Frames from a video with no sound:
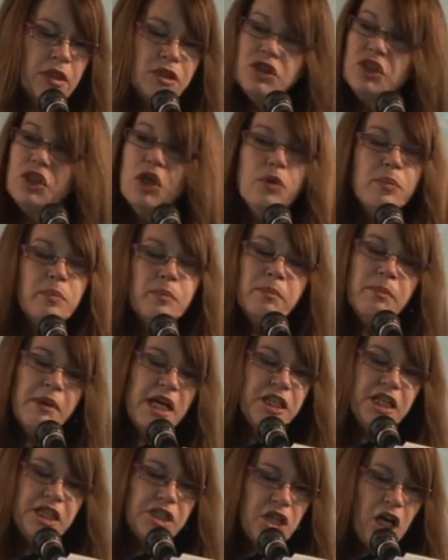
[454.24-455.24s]
So
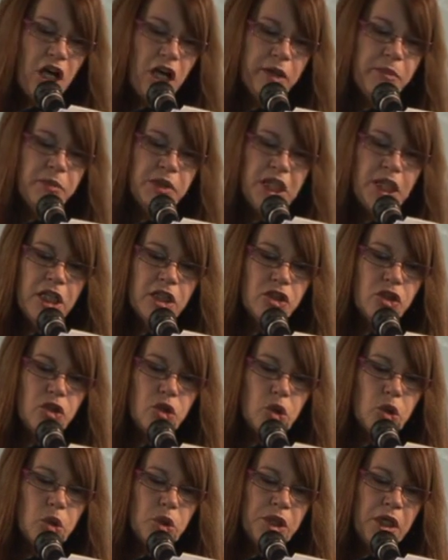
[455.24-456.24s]
many times he has
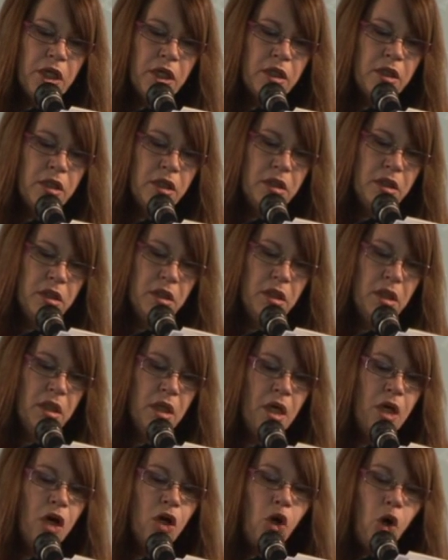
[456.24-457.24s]
drawn her,
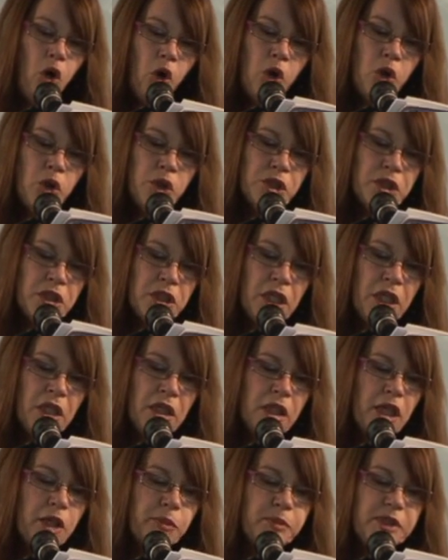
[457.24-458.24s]
caught
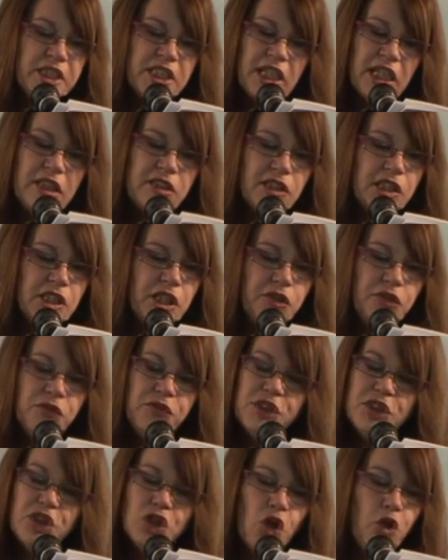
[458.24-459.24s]
the obsessive
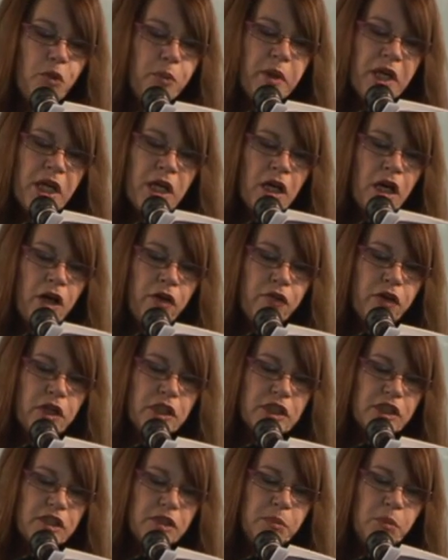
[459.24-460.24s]
soaping of
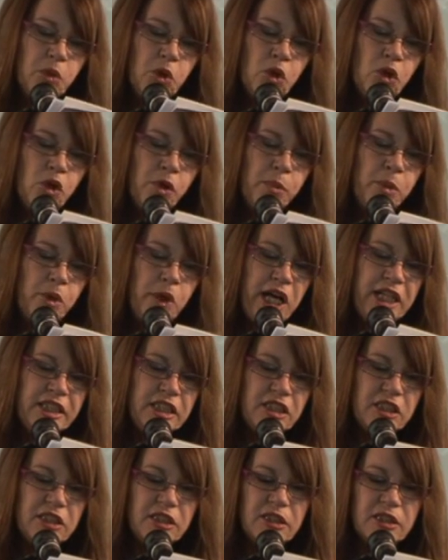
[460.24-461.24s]
her small
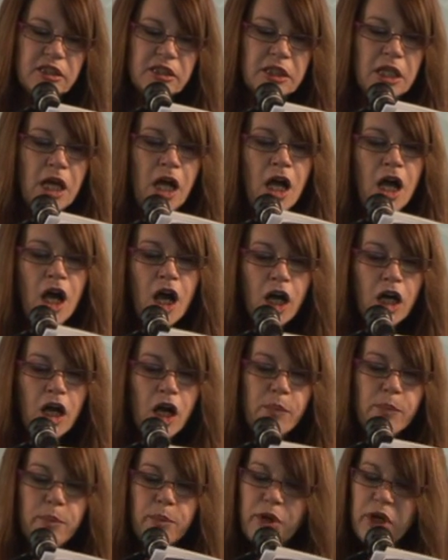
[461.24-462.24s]
breasts,
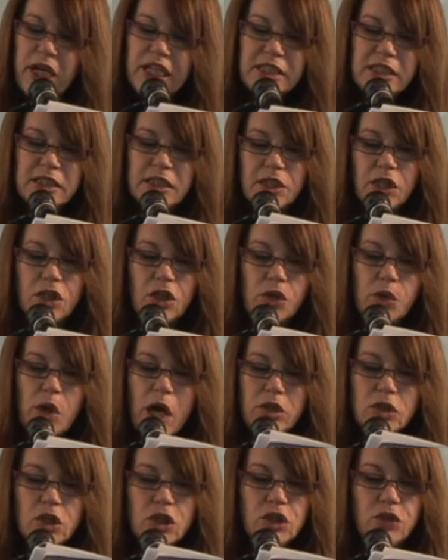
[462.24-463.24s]
compressed the
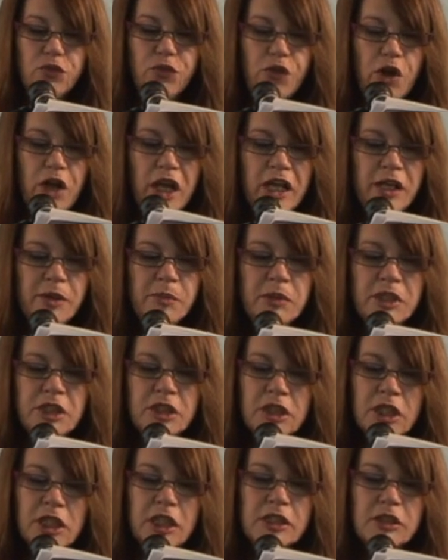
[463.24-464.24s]
crouch frame
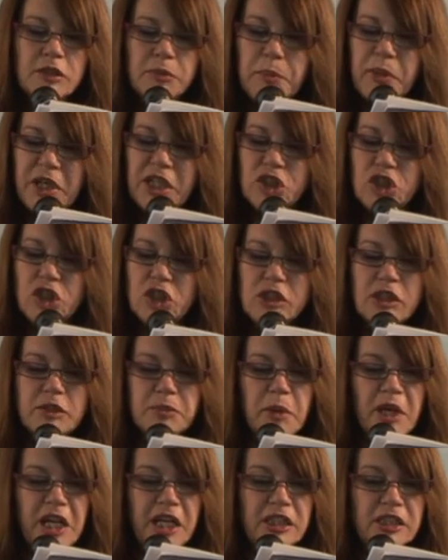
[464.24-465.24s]
into his picture
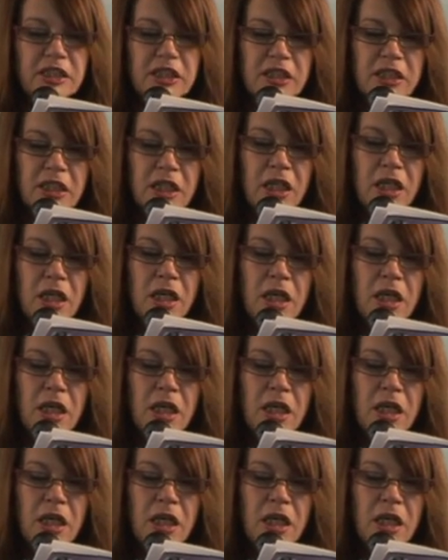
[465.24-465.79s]
space,